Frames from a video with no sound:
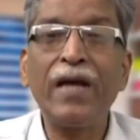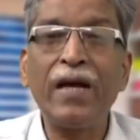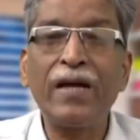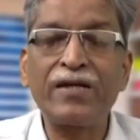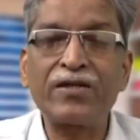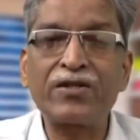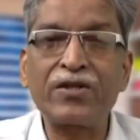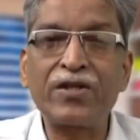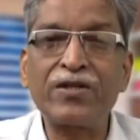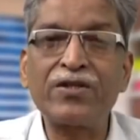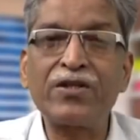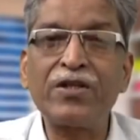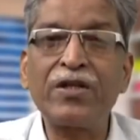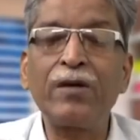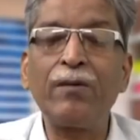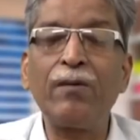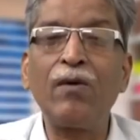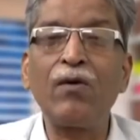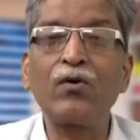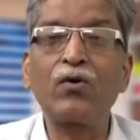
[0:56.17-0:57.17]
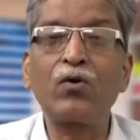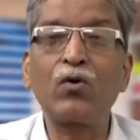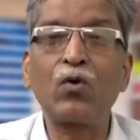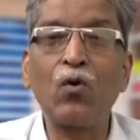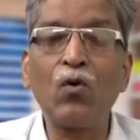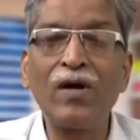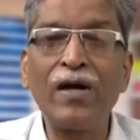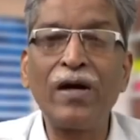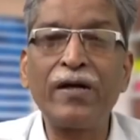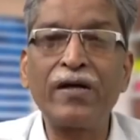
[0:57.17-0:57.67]
are discussing about
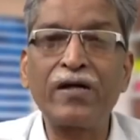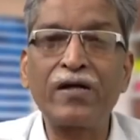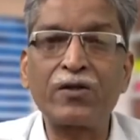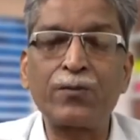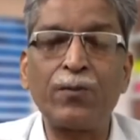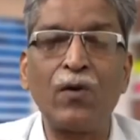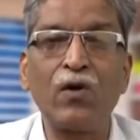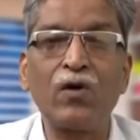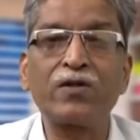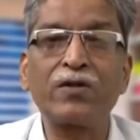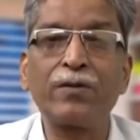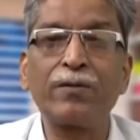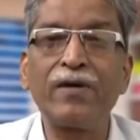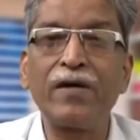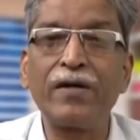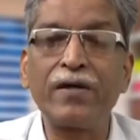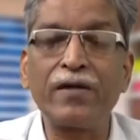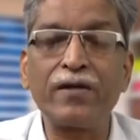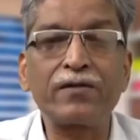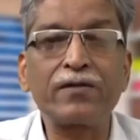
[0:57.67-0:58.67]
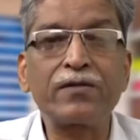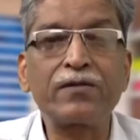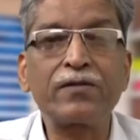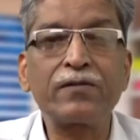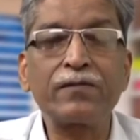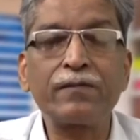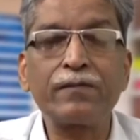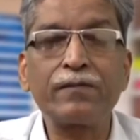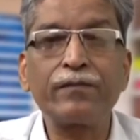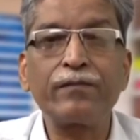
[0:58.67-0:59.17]
role and responsibilities
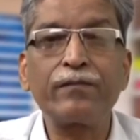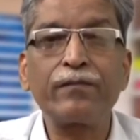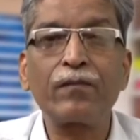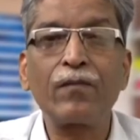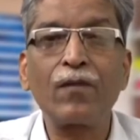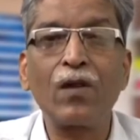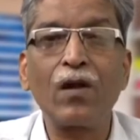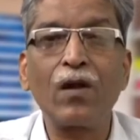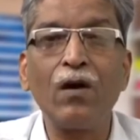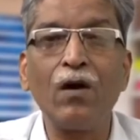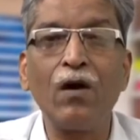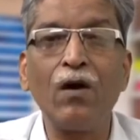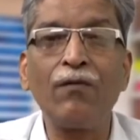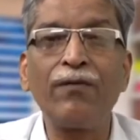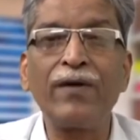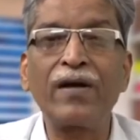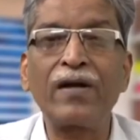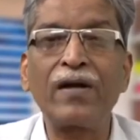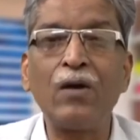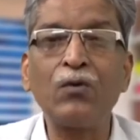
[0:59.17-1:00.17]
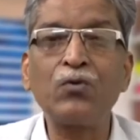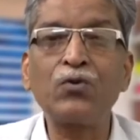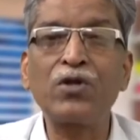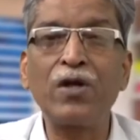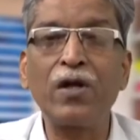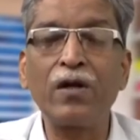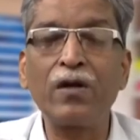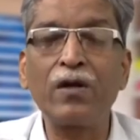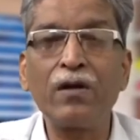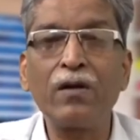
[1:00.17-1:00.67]
of a
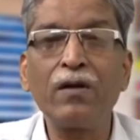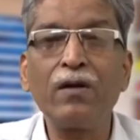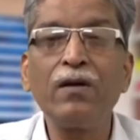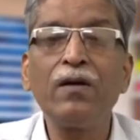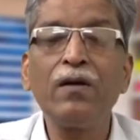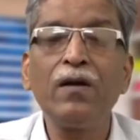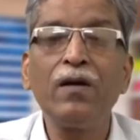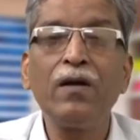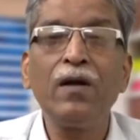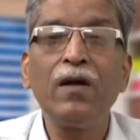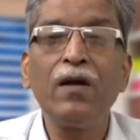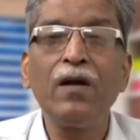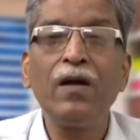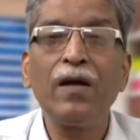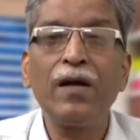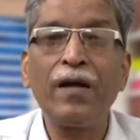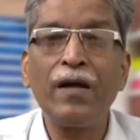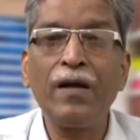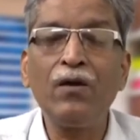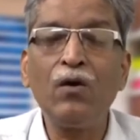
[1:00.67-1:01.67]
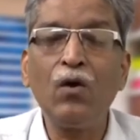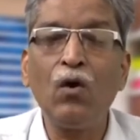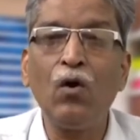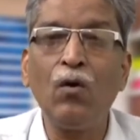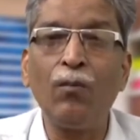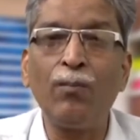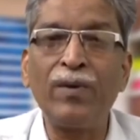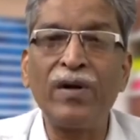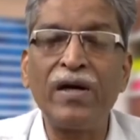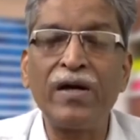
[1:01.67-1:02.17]
counselor in
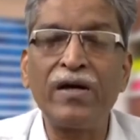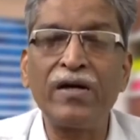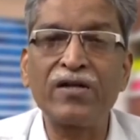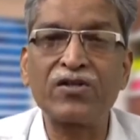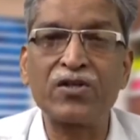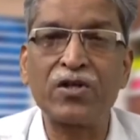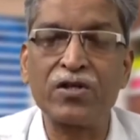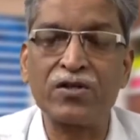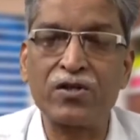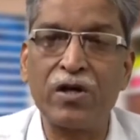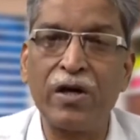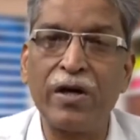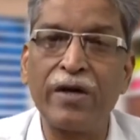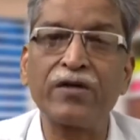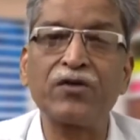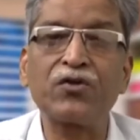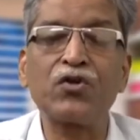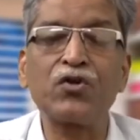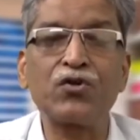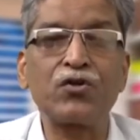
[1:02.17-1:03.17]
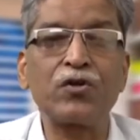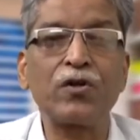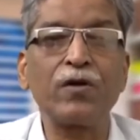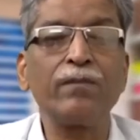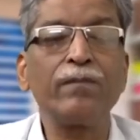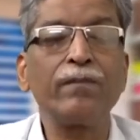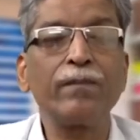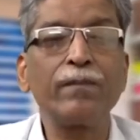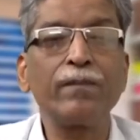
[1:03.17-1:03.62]
open and distance learning system.